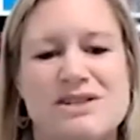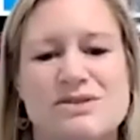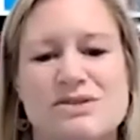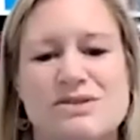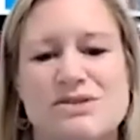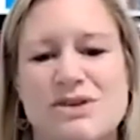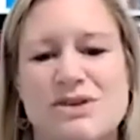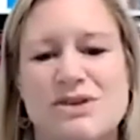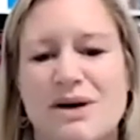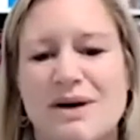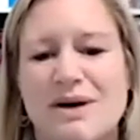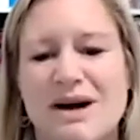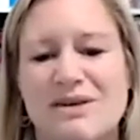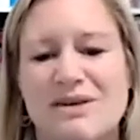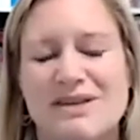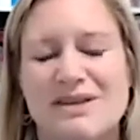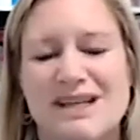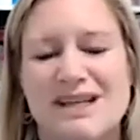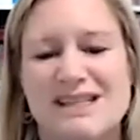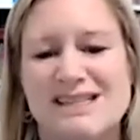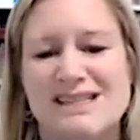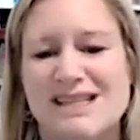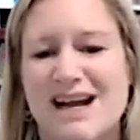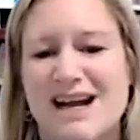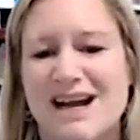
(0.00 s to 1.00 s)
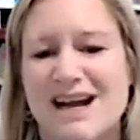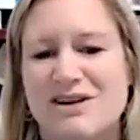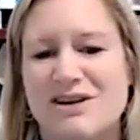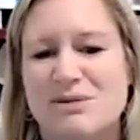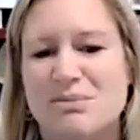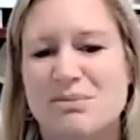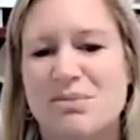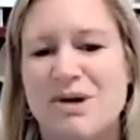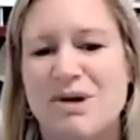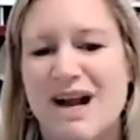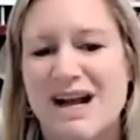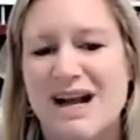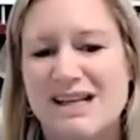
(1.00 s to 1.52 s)
draw out the entire
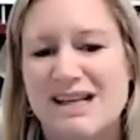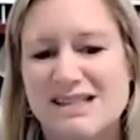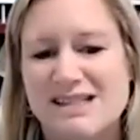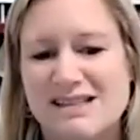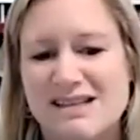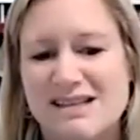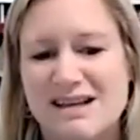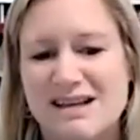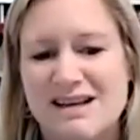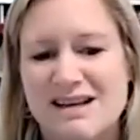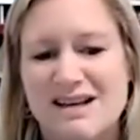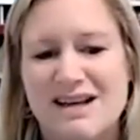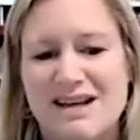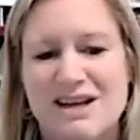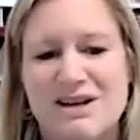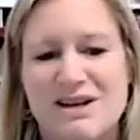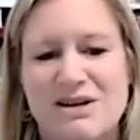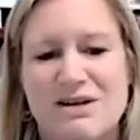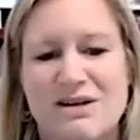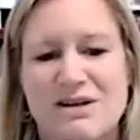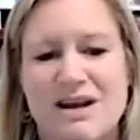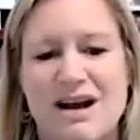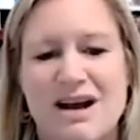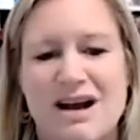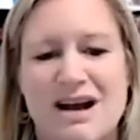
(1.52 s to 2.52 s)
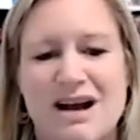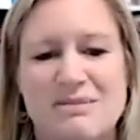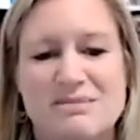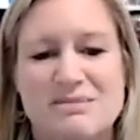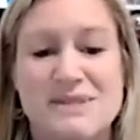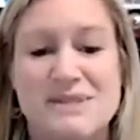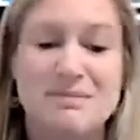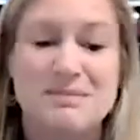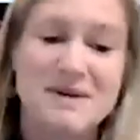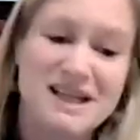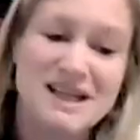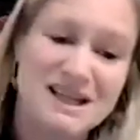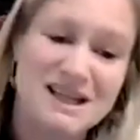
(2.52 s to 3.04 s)
breast.
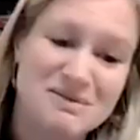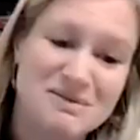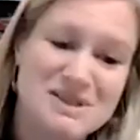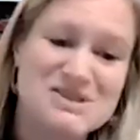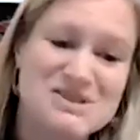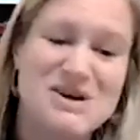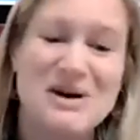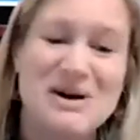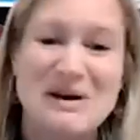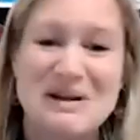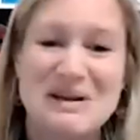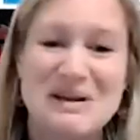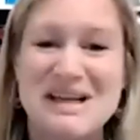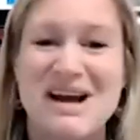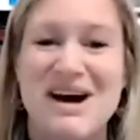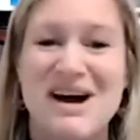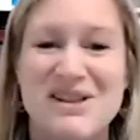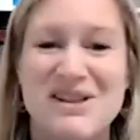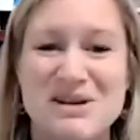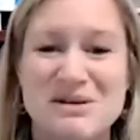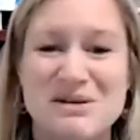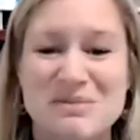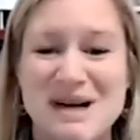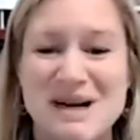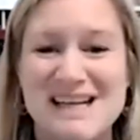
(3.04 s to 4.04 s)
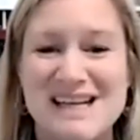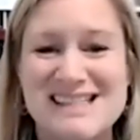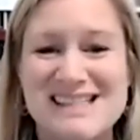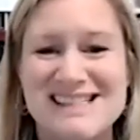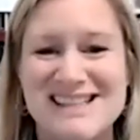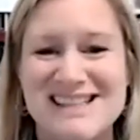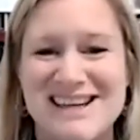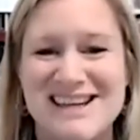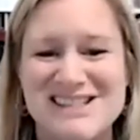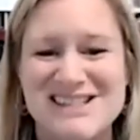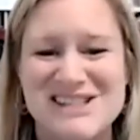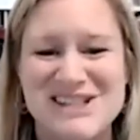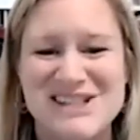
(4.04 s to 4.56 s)
Typically we draw out the other breast,
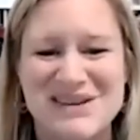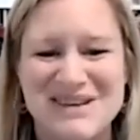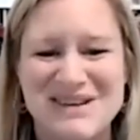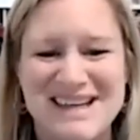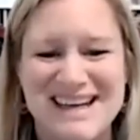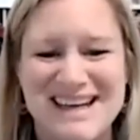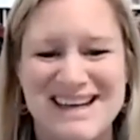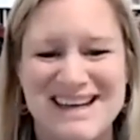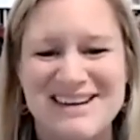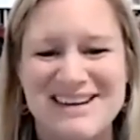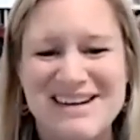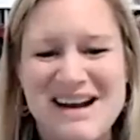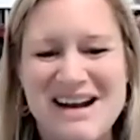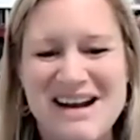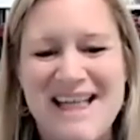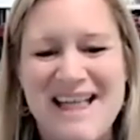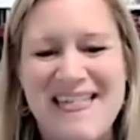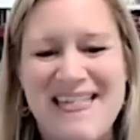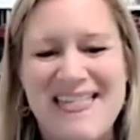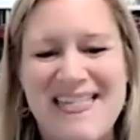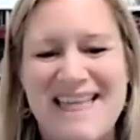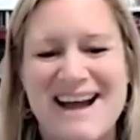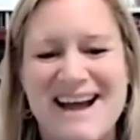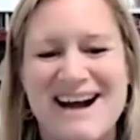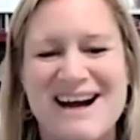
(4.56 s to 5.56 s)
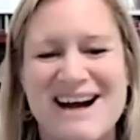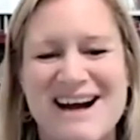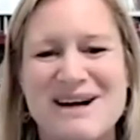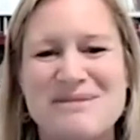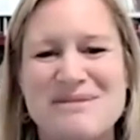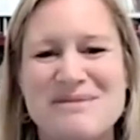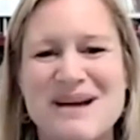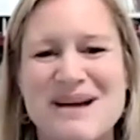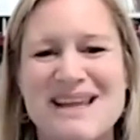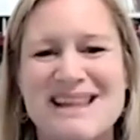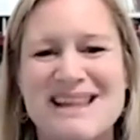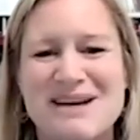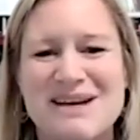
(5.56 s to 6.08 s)
not shown here.
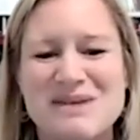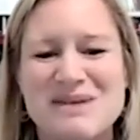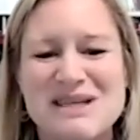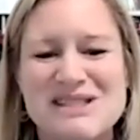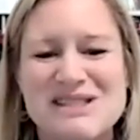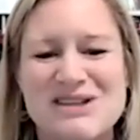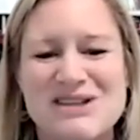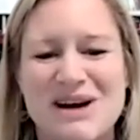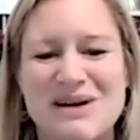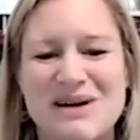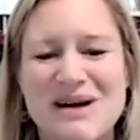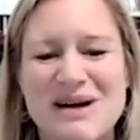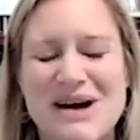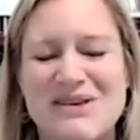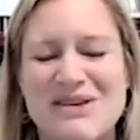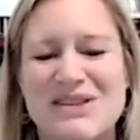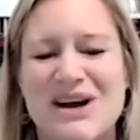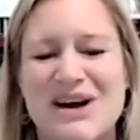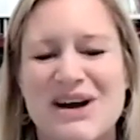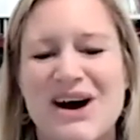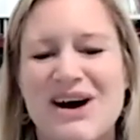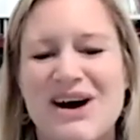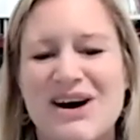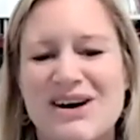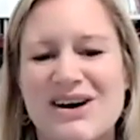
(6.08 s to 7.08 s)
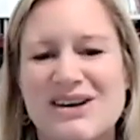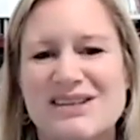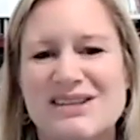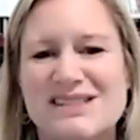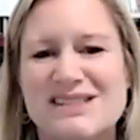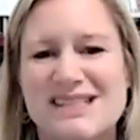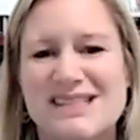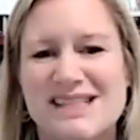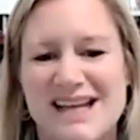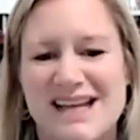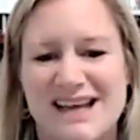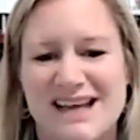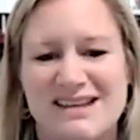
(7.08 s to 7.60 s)
And then we draw out the heart
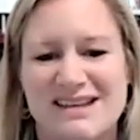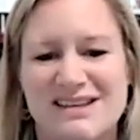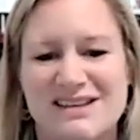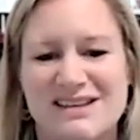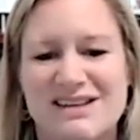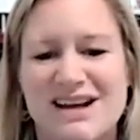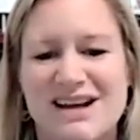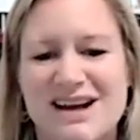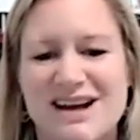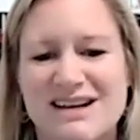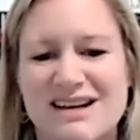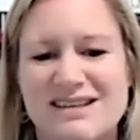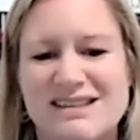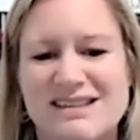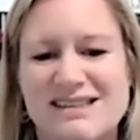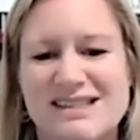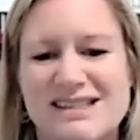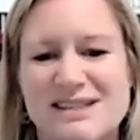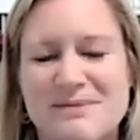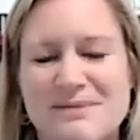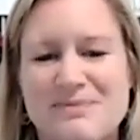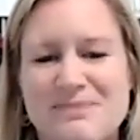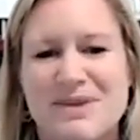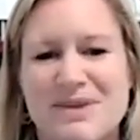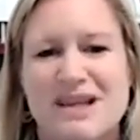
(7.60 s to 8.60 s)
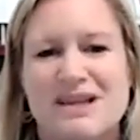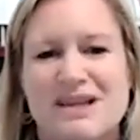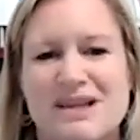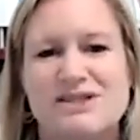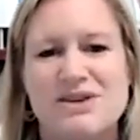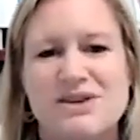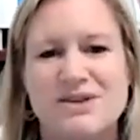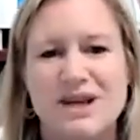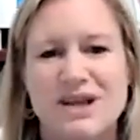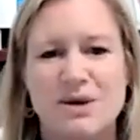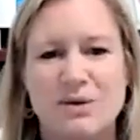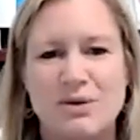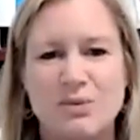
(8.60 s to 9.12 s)
and the lungs
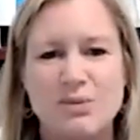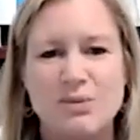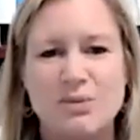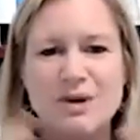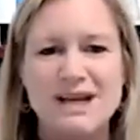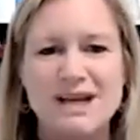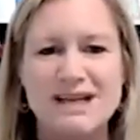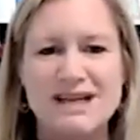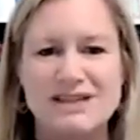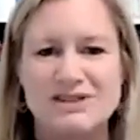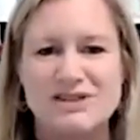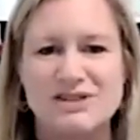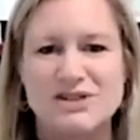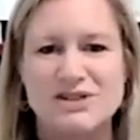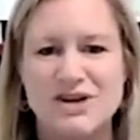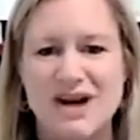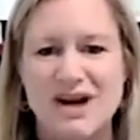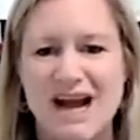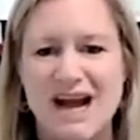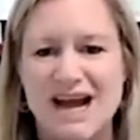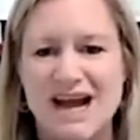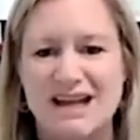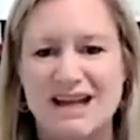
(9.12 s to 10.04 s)
so that we can track